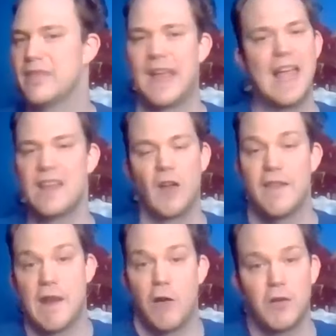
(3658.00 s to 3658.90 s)
They can't do
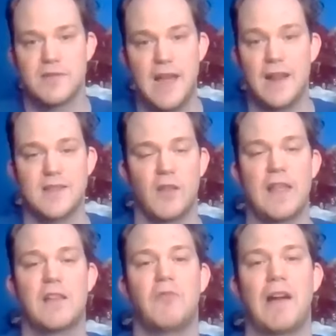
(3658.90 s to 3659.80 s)
it. They don't understand it. So,
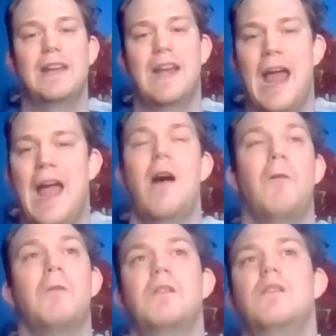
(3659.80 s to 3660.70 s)
like, right now,